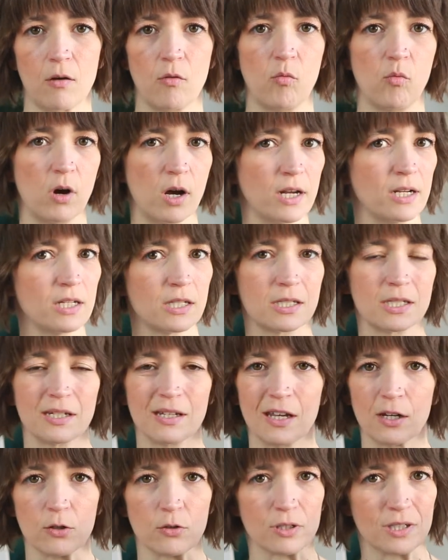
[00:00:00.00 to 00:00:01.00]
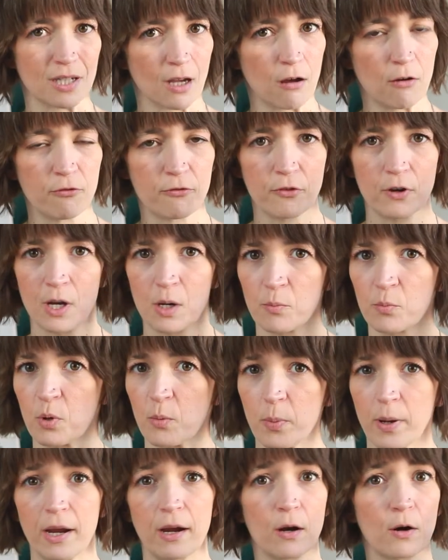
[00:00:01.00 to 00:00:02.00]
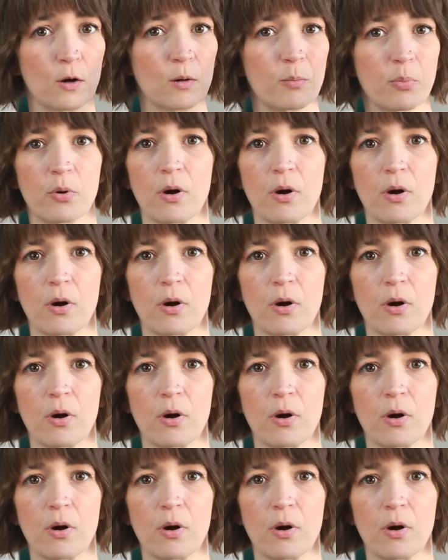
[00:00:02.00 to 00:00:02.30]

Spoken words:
One is to get yourself prepared,